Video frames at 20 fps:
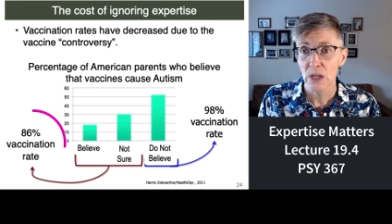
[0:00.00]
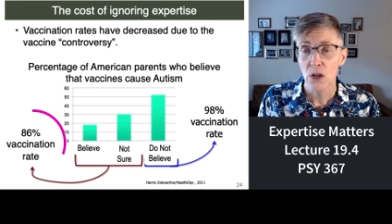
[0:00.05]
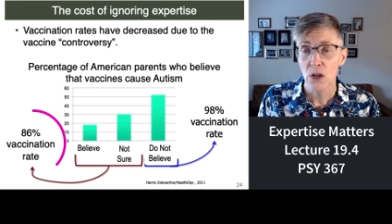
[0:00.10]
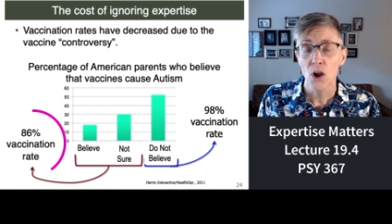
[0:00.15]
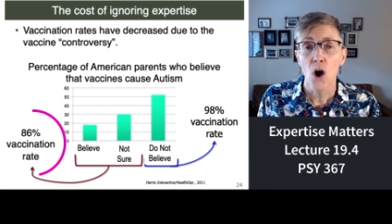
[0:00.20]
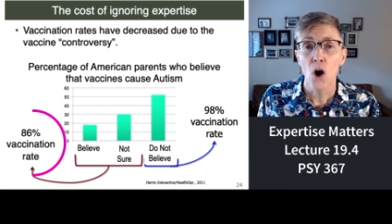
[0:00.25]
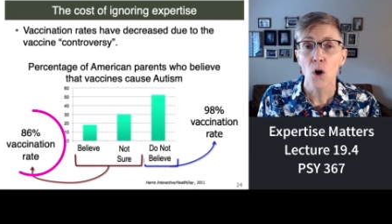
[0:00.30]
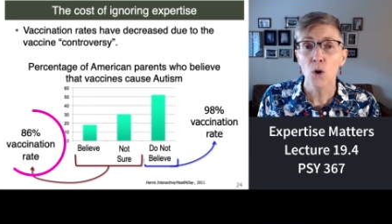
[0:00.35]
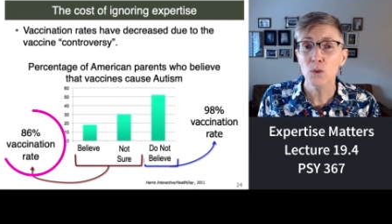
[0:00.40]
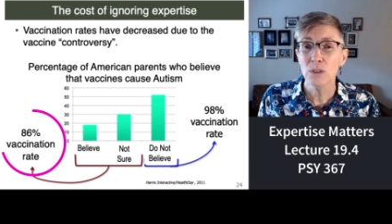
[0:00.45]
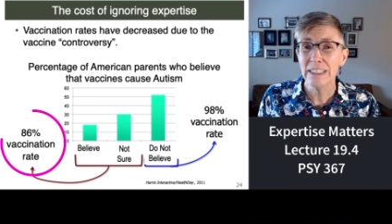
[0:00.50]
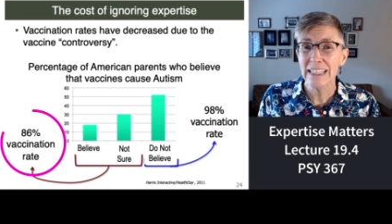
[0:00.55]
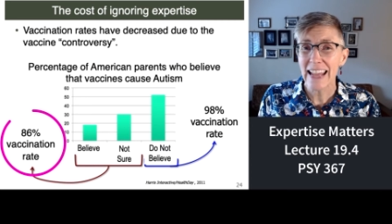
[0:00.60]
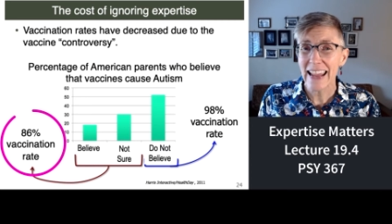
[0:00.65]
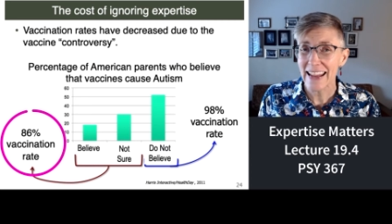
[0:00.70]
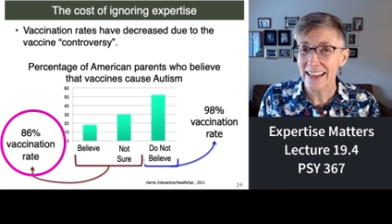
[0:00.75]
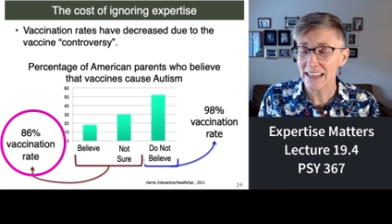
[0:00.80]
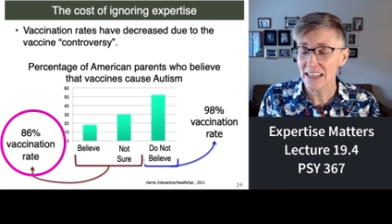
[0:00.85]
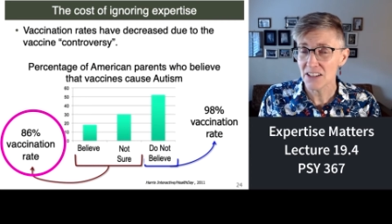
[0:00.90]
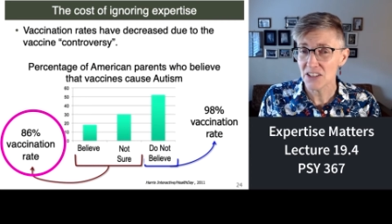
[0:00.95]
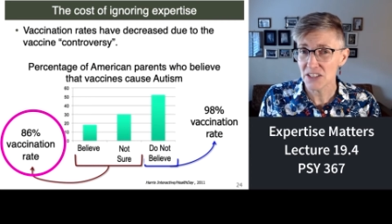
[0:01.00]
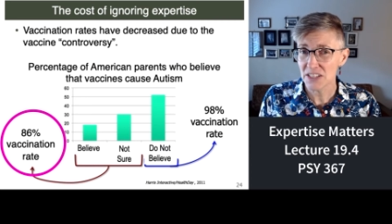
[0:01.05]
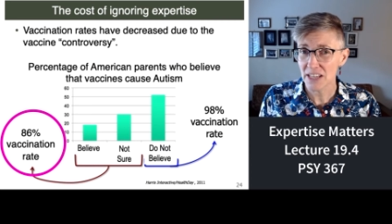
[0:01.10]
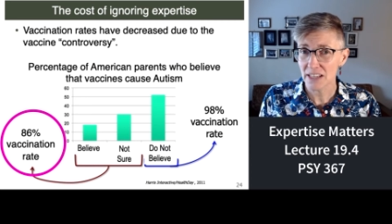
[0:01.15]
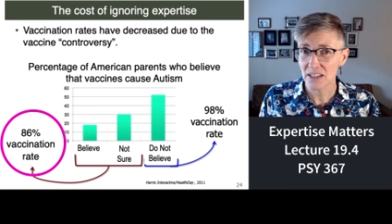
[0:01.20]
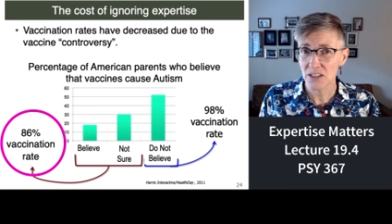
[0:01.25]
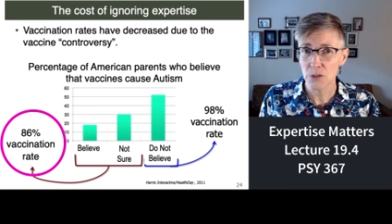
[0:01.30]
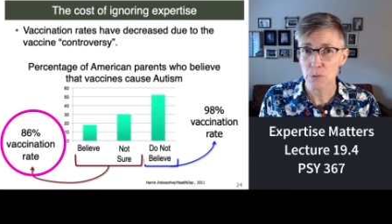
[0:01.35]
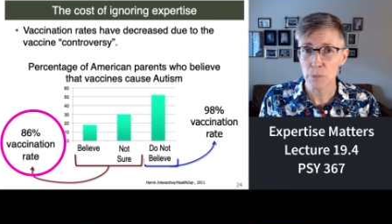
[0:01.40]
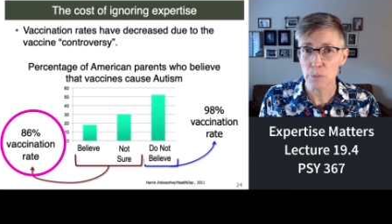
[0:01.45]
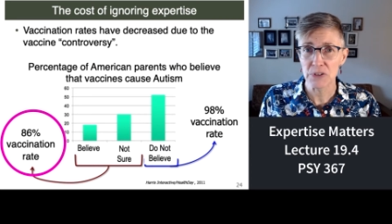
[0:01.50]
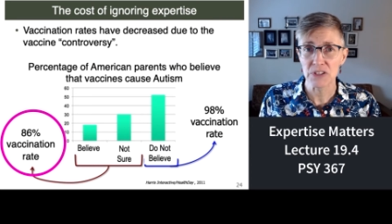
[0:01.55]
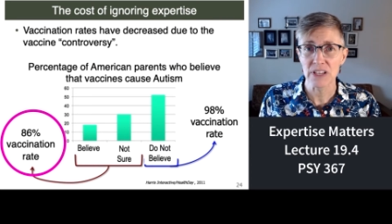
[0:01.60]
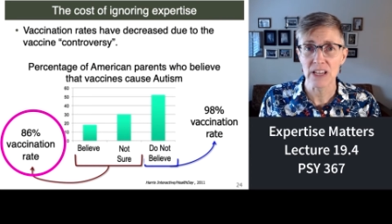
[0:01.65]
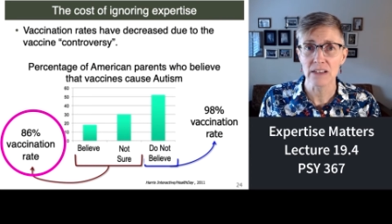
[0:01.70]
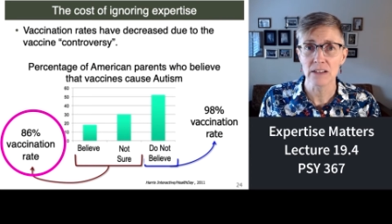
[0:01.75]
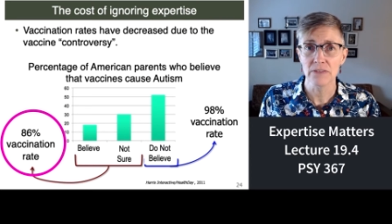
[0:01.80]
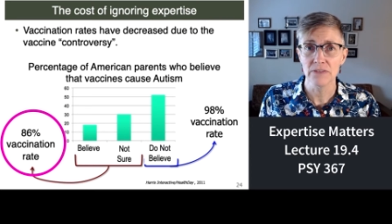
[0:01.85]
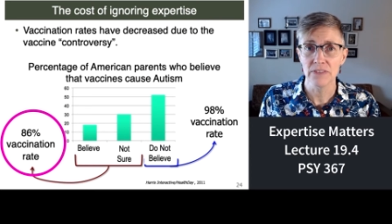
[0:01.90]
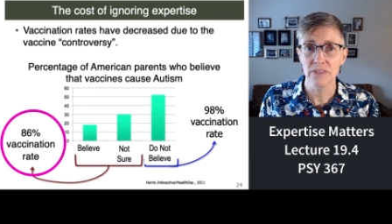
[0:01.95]
only 86%
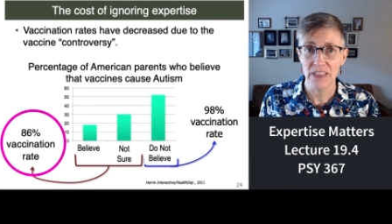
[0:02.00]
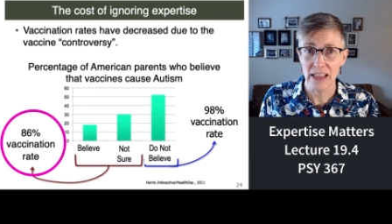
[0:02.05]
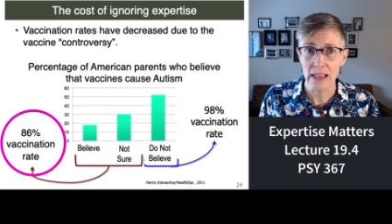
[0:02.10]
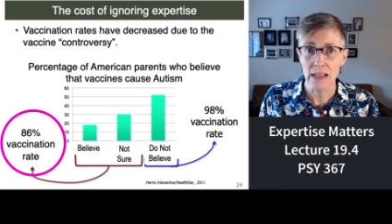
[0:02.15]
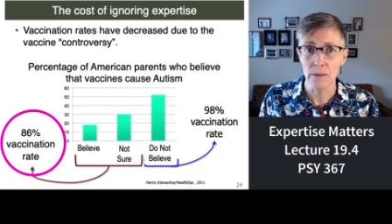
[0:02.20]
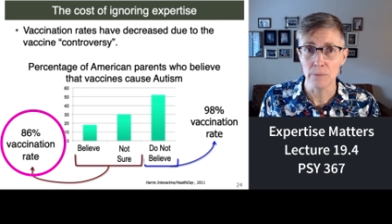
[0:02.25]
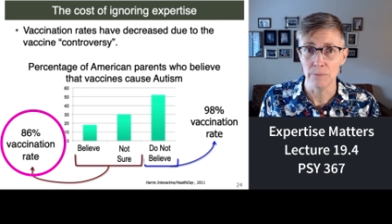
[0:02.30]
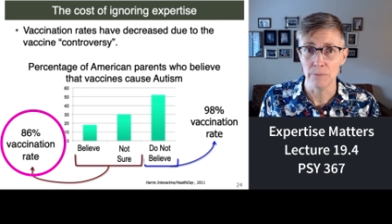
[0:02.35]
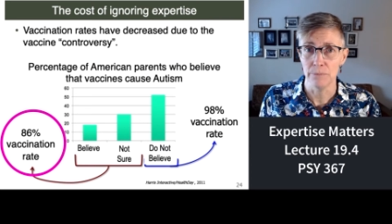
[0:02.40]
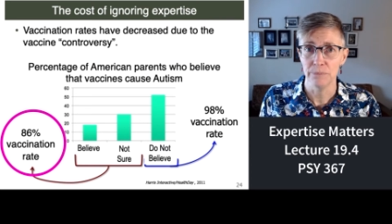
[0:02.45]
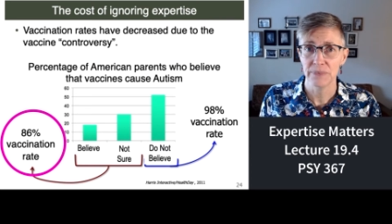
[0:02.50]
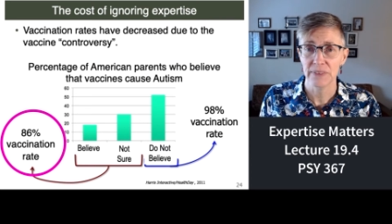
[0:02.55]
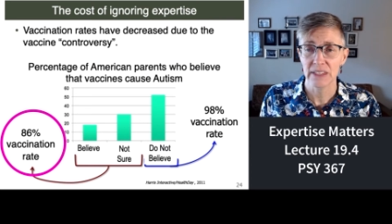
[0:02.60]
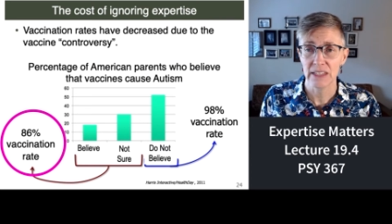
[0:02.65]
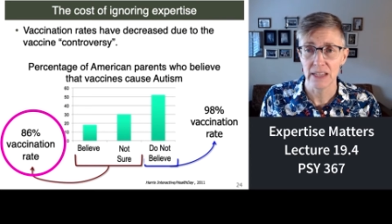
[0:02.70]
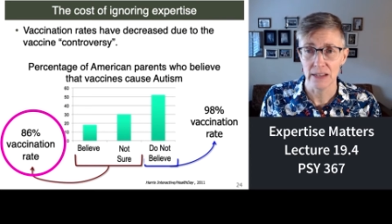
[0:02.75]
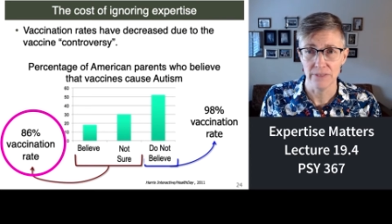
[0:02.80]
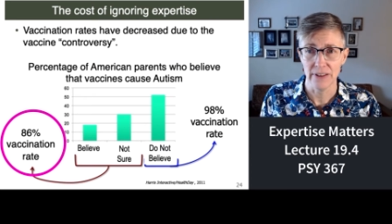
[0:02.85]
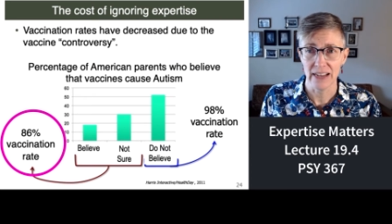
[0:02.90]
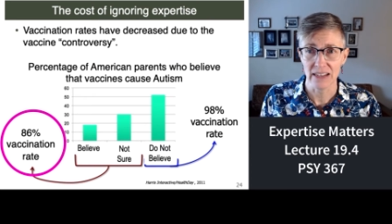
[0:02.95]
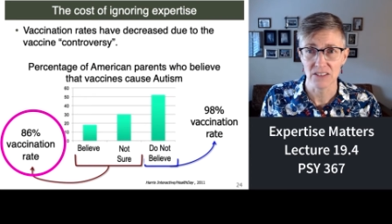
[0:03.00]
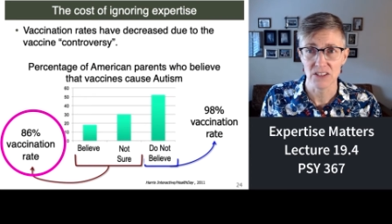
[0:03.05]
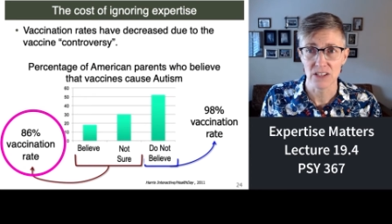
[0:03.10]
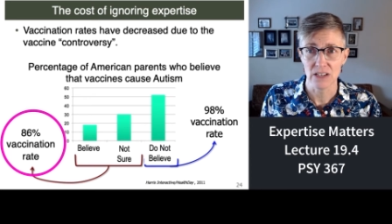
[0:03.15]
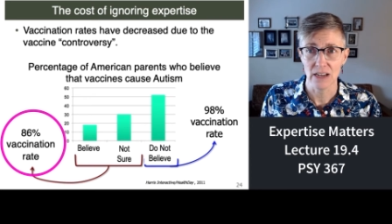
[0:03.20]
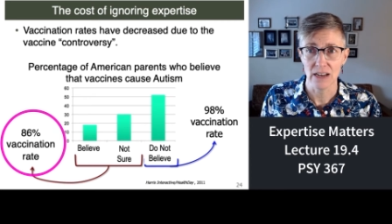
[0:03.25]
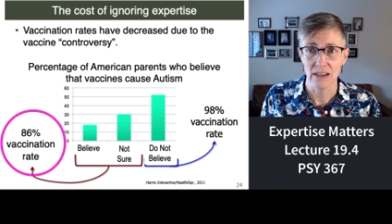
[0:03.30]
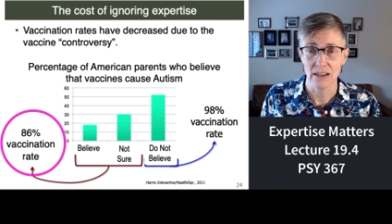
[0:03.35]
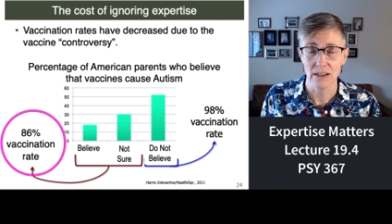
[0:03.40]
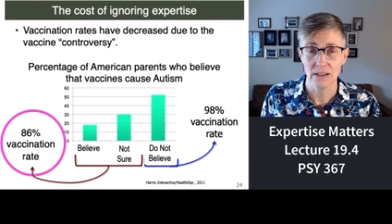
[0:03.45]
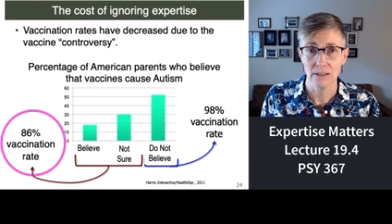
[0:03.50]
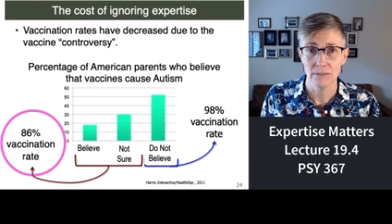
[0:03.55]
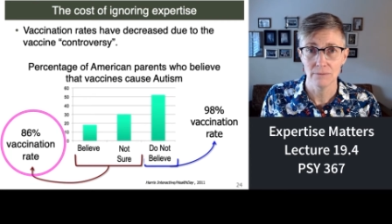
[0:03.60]
of them get vaccinated.